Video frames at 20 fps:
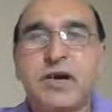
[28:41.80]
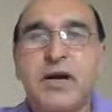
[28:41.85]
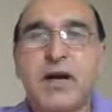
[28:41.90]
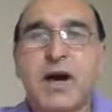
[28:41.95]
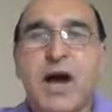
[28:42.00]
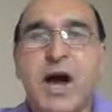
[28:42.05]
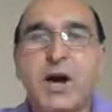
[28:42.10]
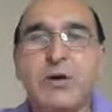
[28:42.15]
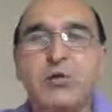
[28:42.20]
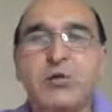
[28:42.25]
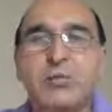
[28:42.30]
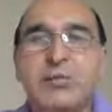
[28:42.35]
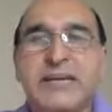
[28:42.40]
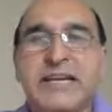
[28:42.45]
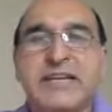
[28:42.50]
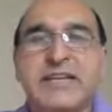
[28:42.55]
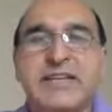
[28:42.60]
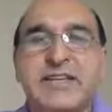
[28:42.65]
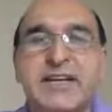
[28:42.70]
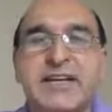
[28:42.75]
how to
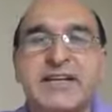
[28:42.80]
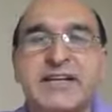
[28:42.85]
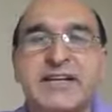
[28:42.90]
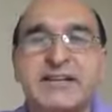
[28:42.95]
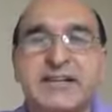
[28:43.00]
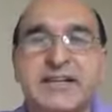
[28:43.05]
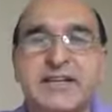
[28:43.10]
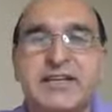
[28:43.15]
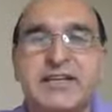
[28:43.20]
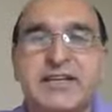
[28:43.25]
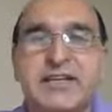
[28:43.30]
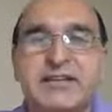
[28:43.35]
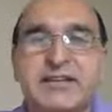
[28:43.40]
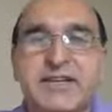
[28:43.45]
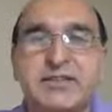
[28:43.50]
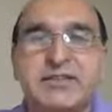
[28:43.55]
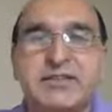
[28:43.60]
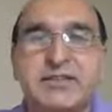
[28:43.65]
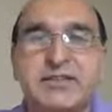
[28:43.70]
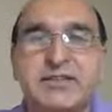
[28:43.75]
being critical thinkers,
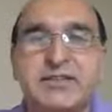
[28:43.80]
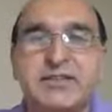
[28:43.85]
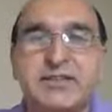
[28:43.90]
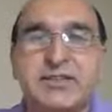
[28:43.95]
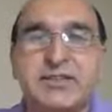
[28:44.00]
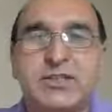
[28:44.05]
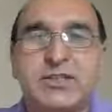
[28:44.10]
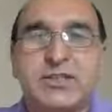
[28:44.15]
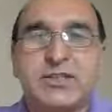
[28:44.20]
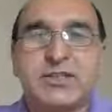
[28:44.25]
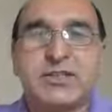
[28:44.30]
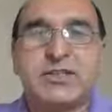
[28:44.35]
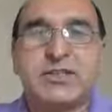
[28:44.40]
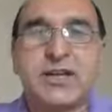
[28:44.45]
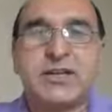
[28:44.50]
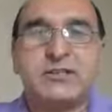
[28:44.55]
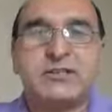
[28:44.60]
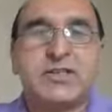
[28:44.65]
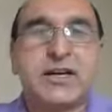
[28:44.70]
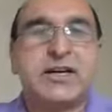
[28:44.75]
yes,
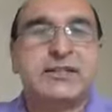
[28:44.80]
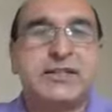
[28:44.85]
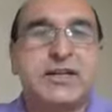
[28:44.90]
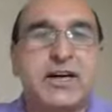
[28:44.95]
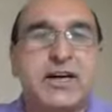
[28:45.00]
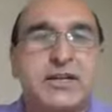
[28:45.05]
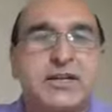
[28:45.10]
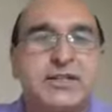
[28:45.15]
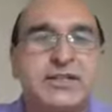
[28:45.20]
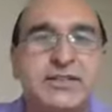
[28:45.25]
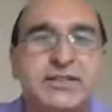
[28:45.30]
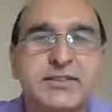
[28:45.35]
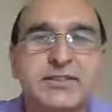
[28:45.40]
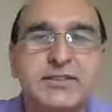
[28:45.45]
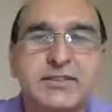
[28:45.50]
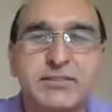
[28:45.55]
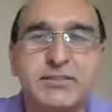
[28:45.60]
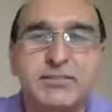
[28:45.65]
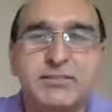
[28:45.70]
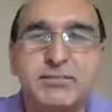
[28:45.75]
Shah Fahad Khan, this
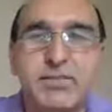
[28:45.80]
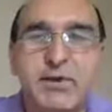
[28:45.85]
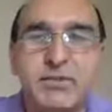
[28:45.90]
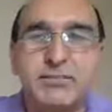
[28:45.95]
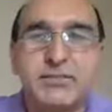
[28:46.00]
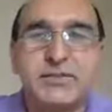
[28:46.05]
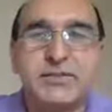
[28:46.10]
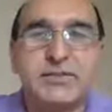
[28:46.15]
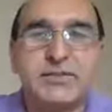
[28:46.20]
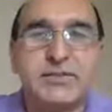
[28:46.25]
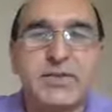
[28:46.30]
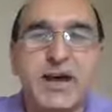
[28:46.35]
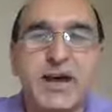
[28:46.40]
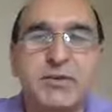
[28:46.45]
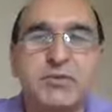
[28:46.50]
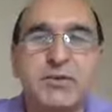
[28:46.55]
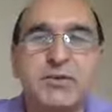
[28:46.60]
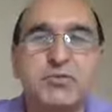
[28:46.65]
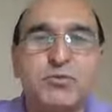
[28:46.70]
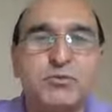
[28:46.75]
is the purpose.
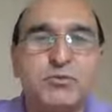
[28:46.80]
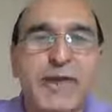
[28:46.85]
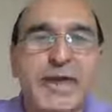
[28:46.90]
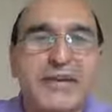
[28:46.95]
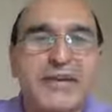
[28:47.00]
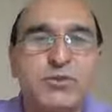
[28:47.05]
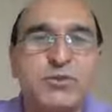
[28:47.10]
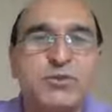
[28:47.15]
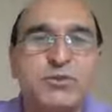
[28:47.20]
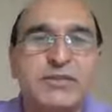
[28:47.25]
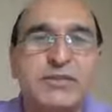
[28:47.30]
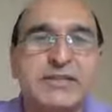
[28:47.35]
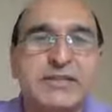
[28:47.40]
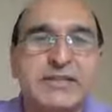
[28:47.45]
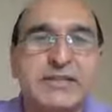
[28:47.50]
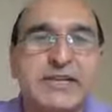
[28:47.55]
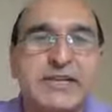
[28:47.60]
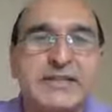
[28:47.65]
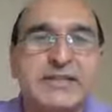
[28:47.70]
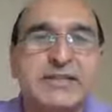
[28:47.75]
I want to make you
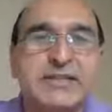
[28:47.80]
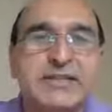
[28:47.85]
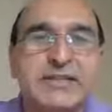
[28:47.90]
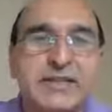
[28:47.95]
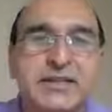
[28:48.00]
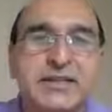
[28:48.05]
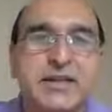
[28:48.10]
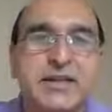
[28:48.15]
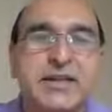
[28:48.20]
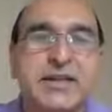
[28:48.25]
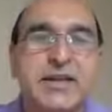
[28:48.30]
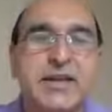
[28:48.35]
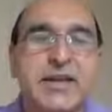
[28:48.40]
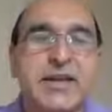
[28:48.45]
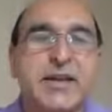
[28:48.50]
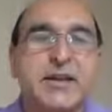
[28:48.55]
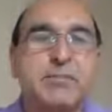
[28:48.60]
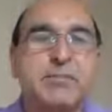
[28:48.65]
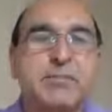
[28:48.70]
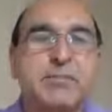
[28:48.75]
critical thinker
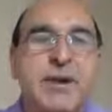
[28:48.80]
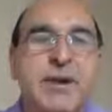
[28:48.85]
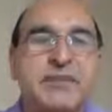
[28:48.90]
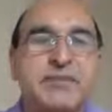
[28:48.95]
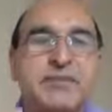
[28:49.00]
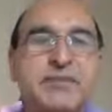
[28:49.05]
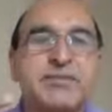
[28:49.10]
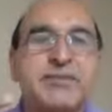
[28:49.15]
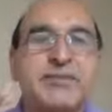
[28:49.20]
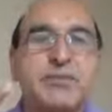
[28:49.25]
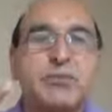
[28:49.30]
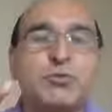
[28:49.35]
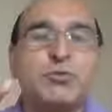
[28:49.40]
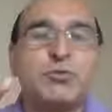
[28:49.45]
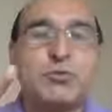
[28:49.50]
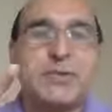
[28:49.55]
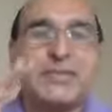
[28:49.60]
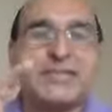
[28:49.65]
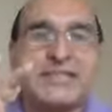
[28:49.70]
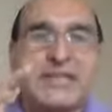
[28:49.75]
by giving you
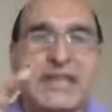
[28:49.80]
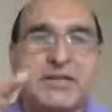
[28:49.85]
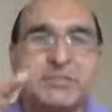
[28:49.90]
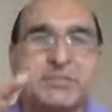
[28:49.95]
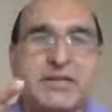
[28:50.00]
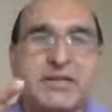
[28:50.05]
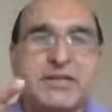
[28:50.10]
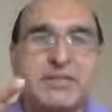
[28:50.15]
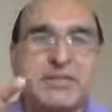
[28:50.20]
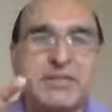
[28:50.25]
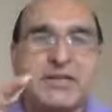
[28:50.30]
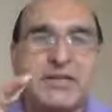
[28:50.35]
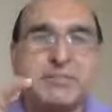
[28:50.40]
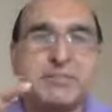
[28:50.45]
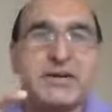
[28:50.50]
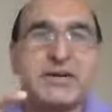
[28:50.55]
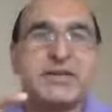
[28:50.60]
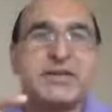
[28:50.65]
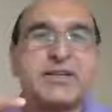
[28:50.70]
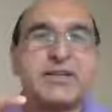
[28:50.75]
some examples in a
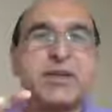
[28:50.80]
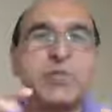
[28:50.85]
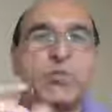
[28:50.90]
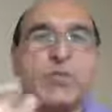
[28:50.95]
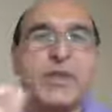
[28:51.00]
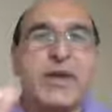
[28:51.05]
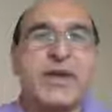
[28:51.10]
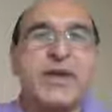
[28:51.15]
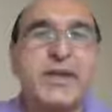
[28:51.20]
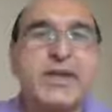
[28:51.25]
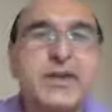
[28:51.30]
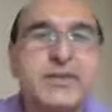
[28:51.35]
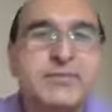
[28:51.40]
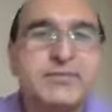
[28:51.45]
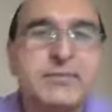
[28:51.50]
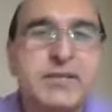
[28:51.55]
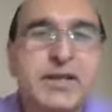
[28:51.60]
practical way.